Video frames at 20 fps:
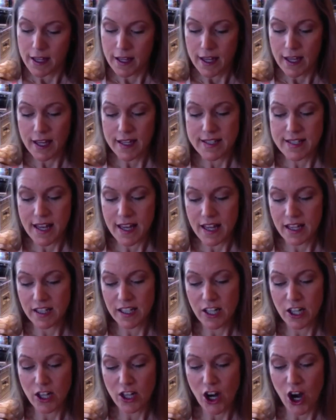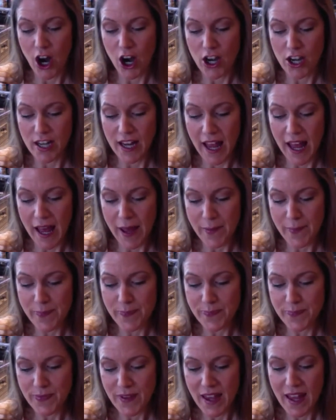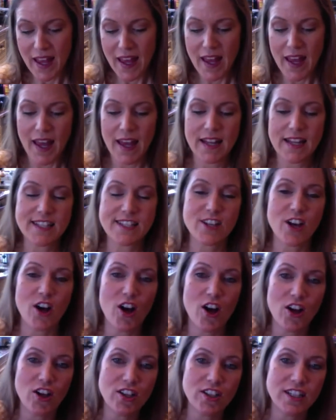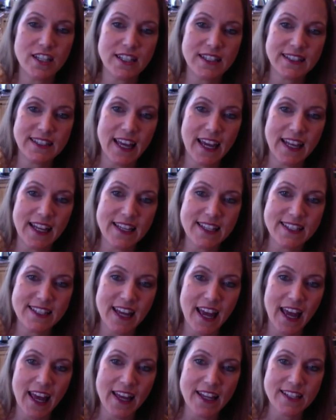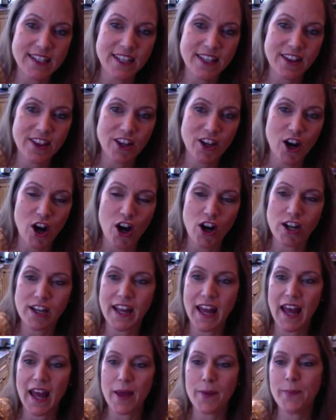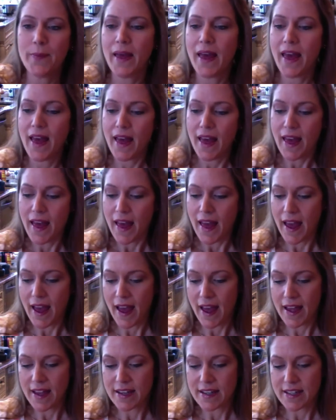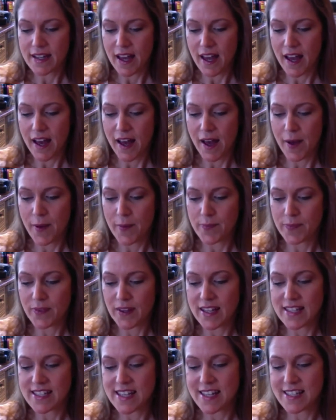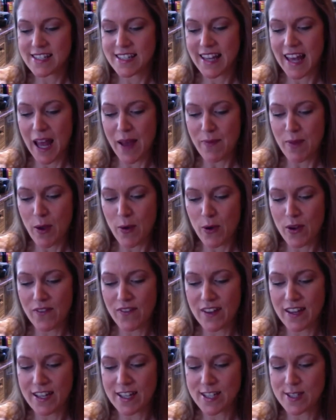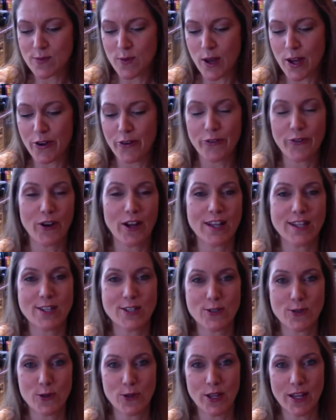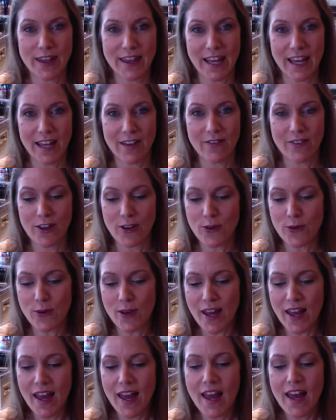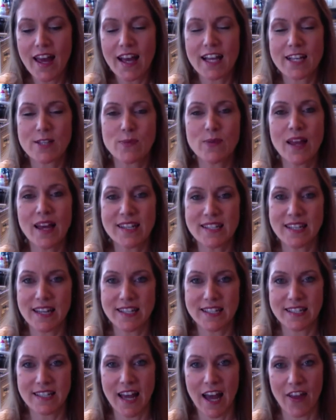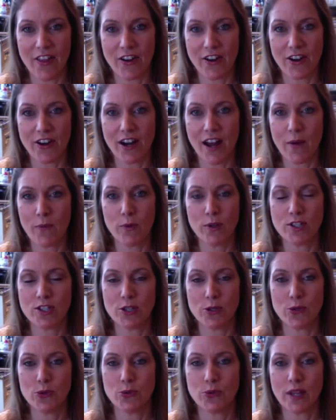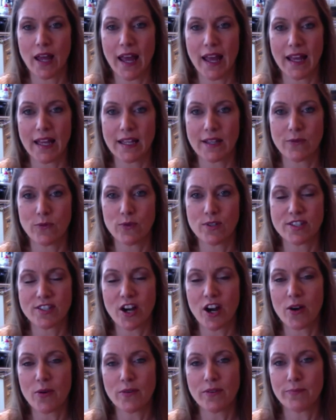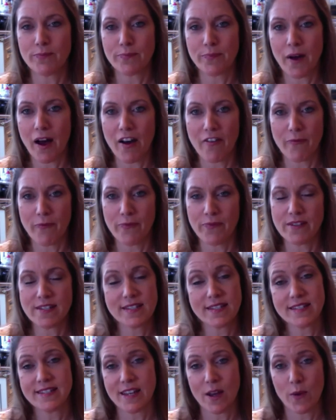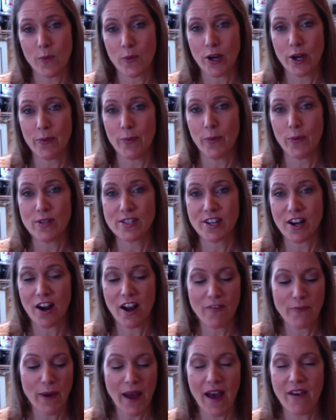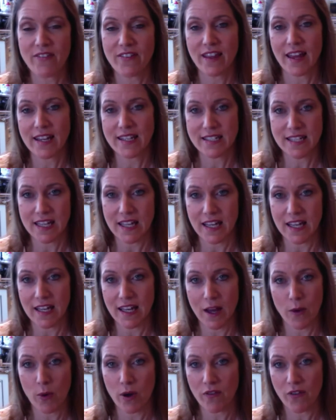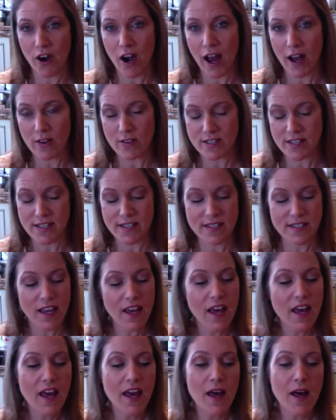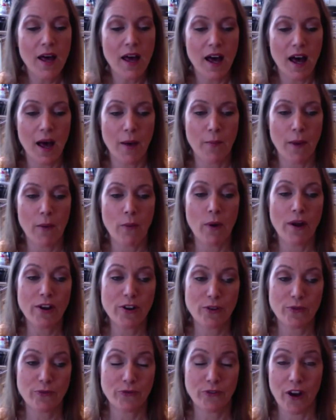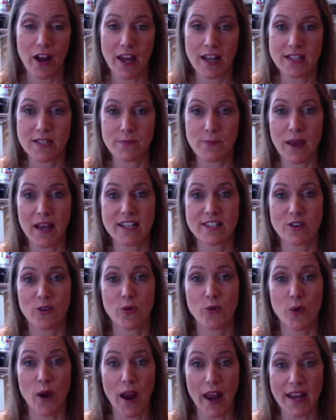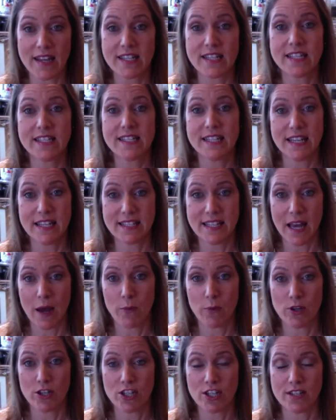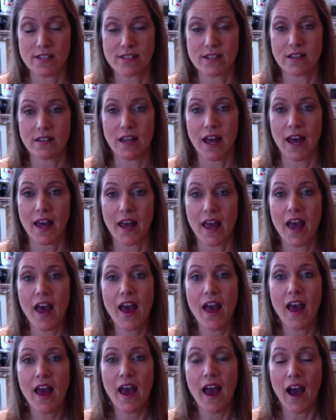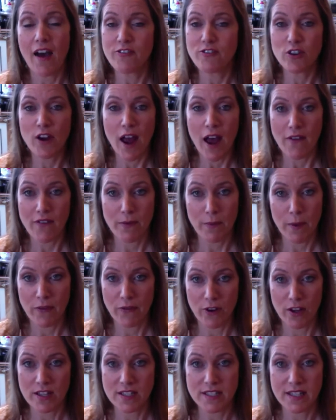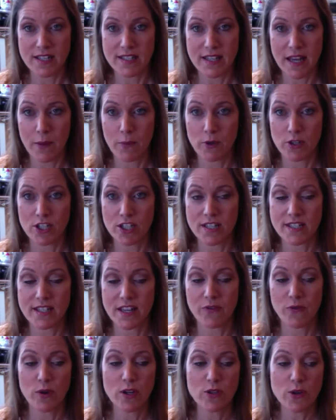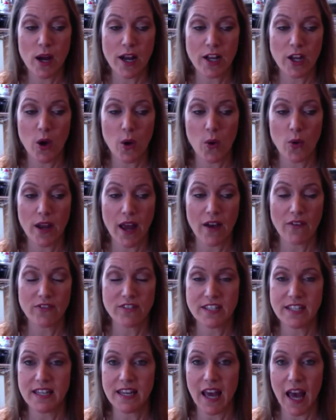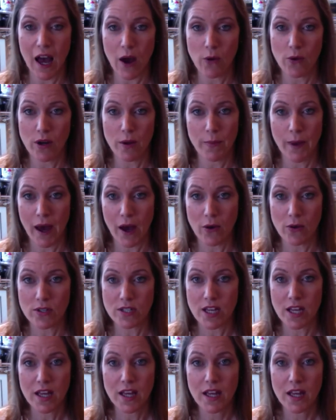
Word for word: It's like a little card game, and it's called Ladies' Night, the card game. And um, it says the game that reveals what your friends truly think of you. Because we like to get together and we'll do like, we'll start off, this is going to sound weird, but we start off by having like tea at one of our houses. Um, my one friend makes great tea sandwiches. Like, after having my friends' tea sandwiches, if we try to go and have tea out and about,